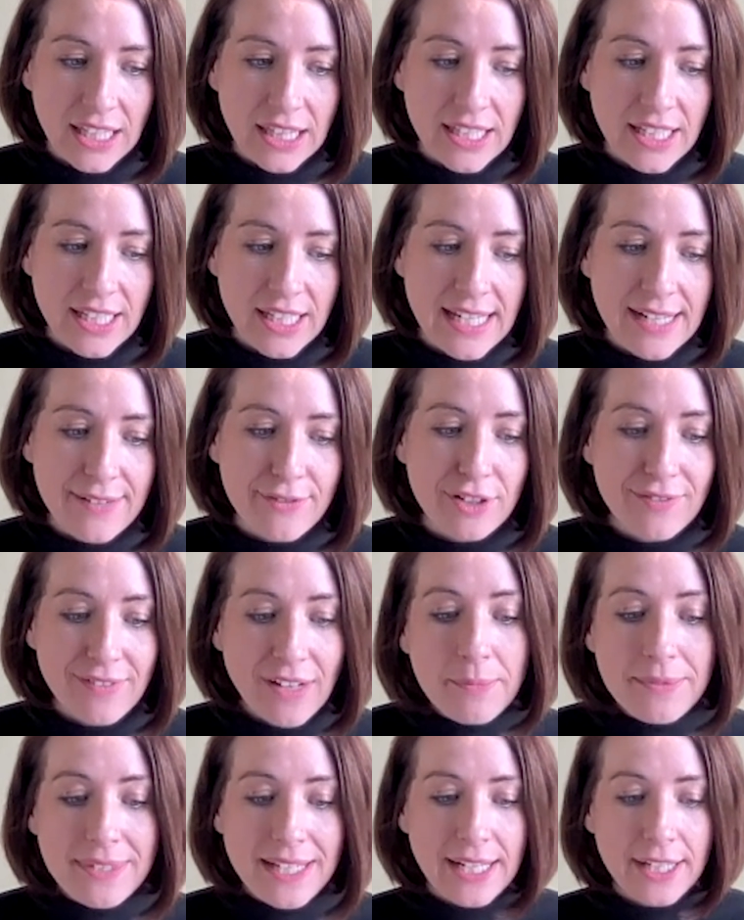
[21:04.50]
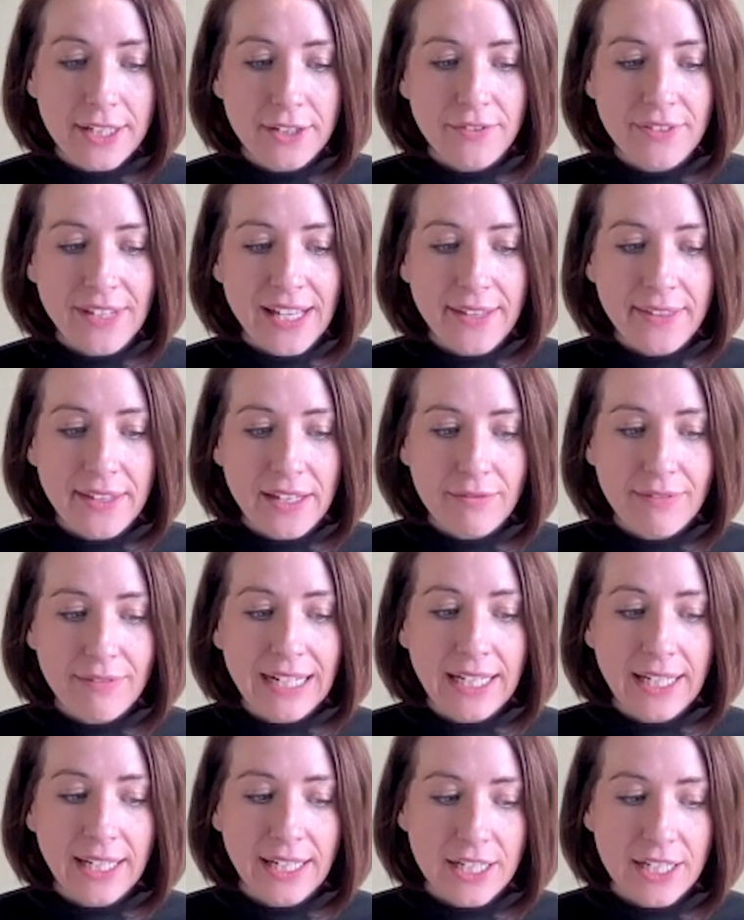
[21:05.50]
the level of uptake of that
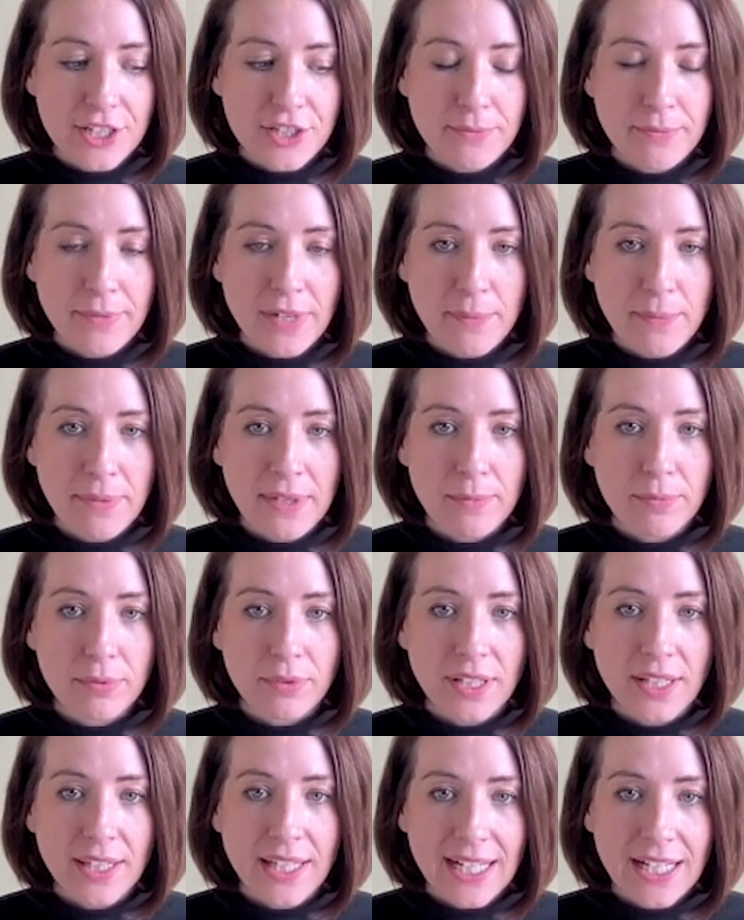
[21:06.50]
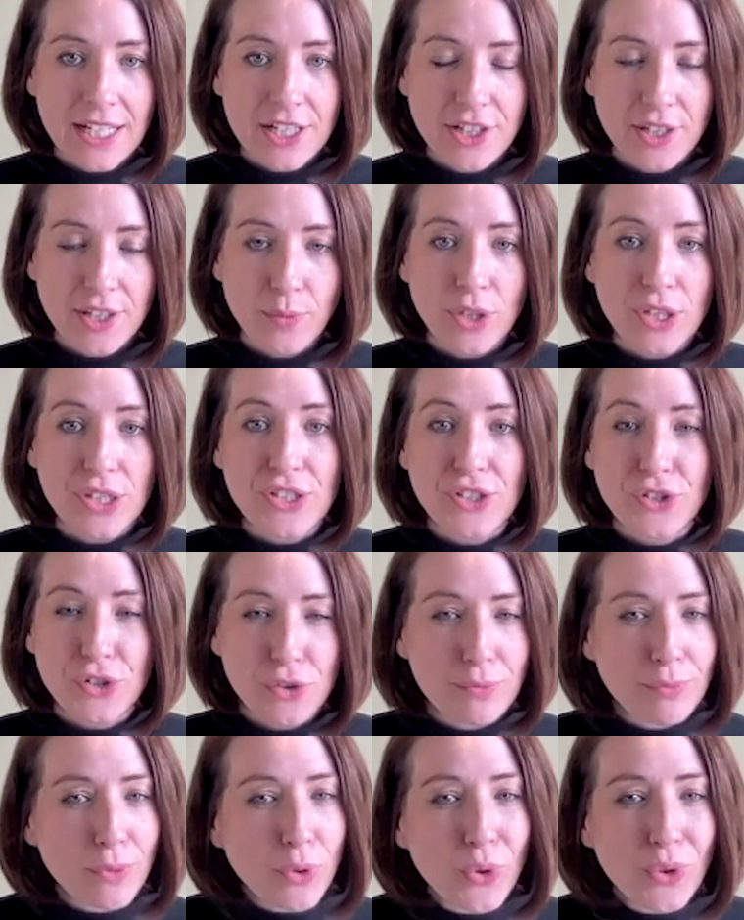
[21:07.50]
recognition by people that they actually want to do
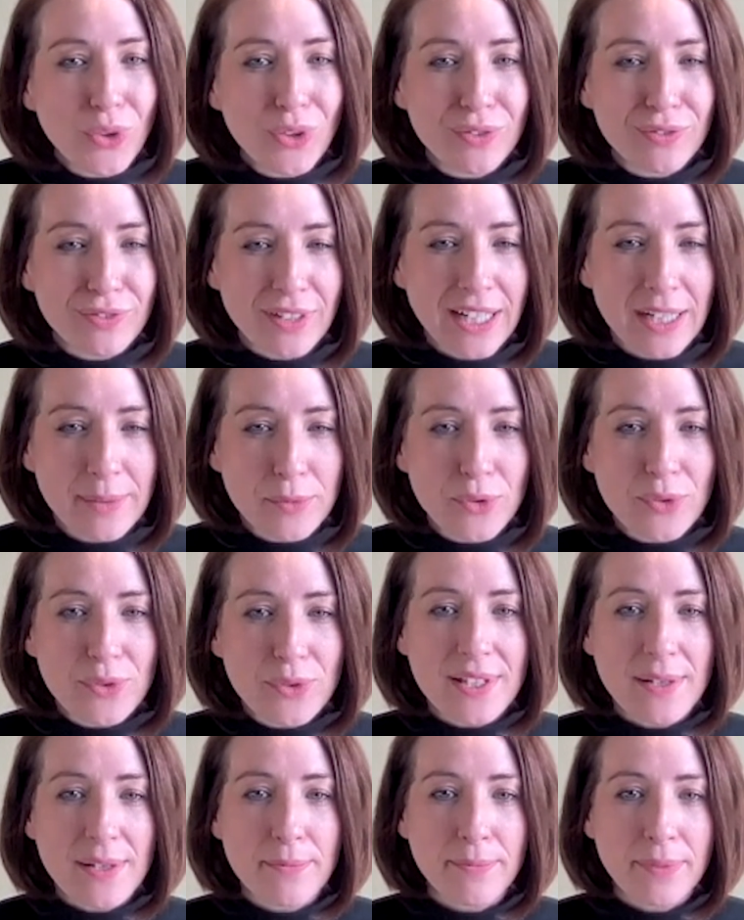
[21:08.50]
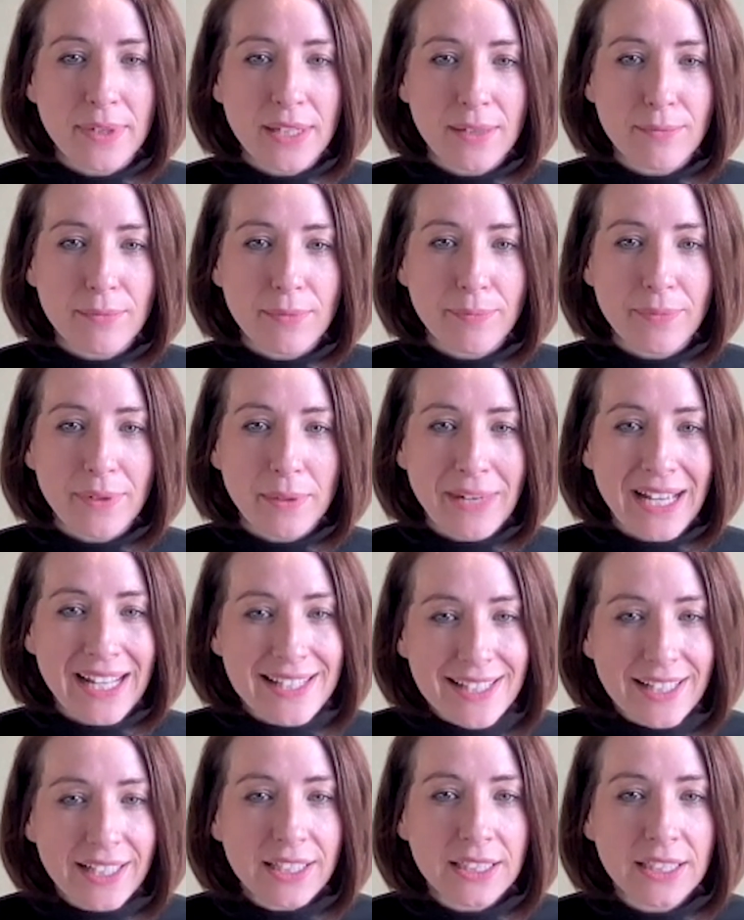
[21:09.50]
more for animals and be
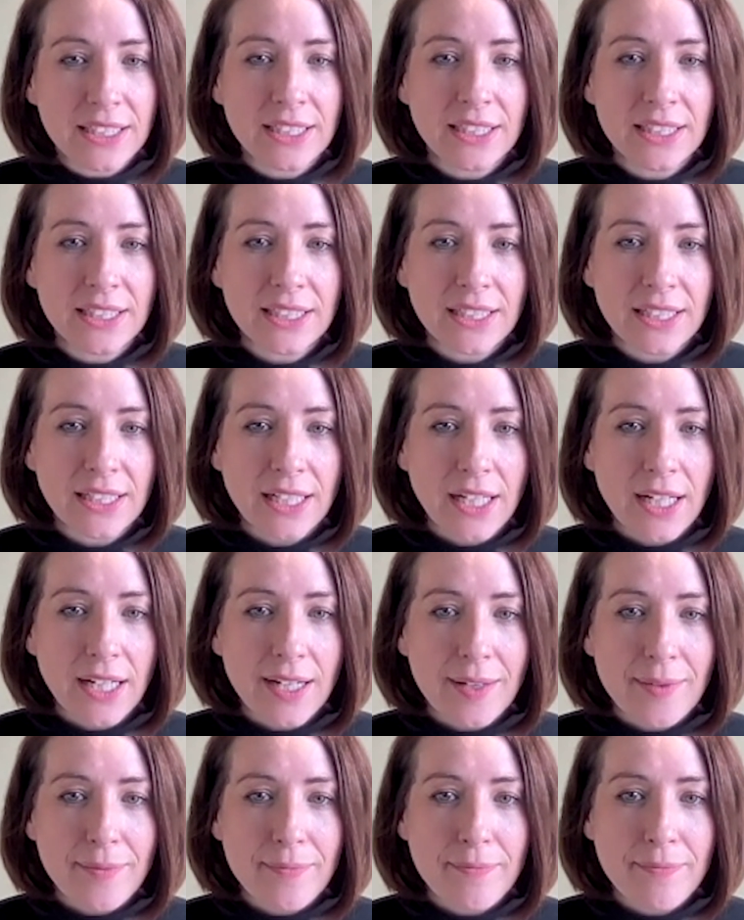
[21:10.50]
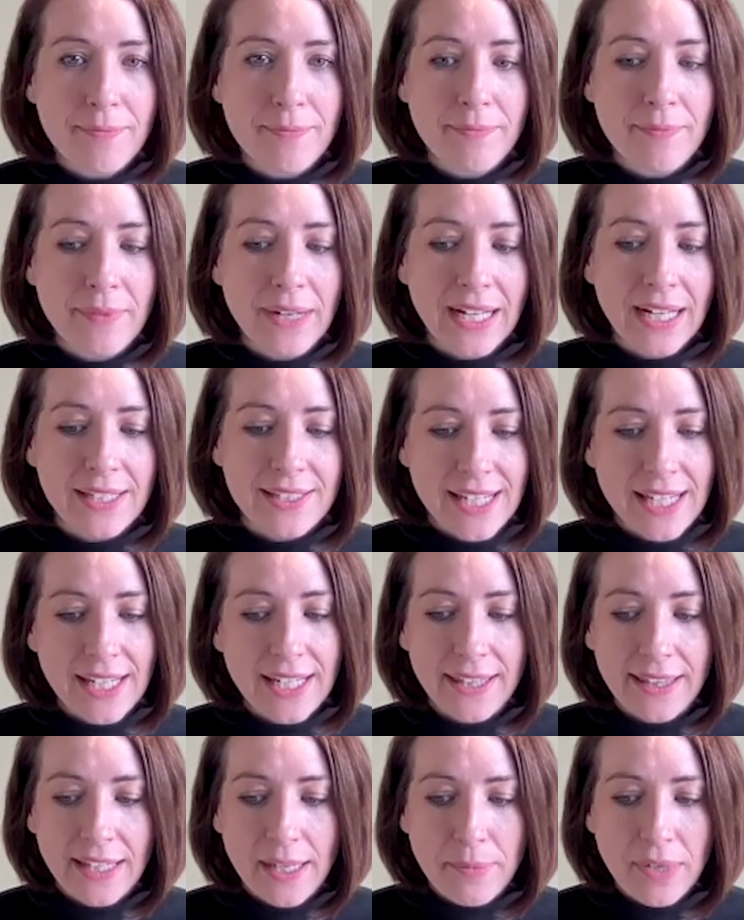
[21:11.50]
better, and taking
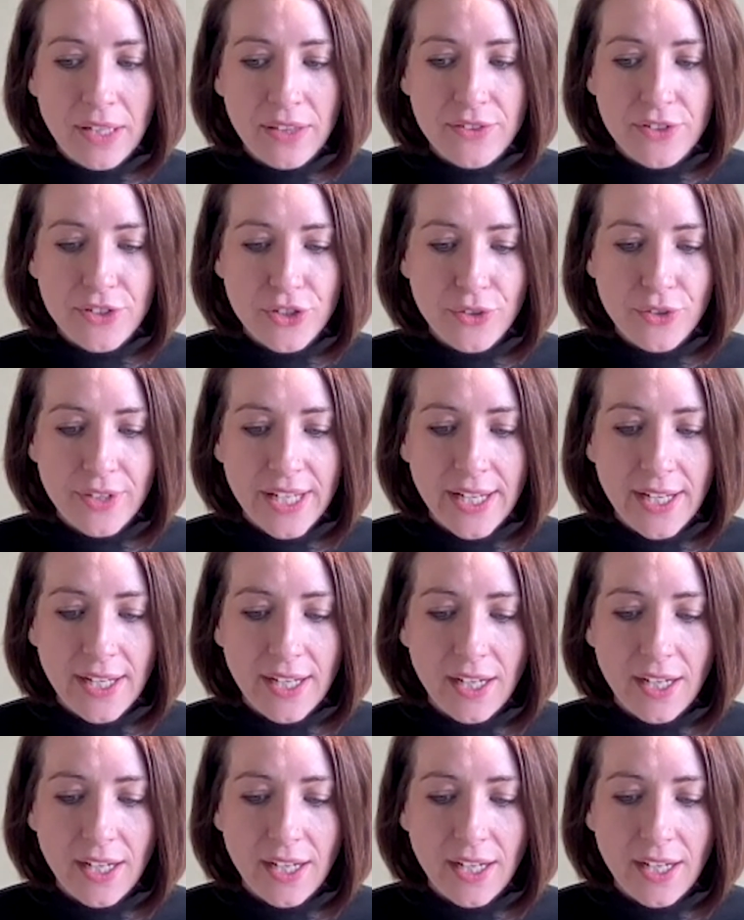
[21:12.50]
that month to do that.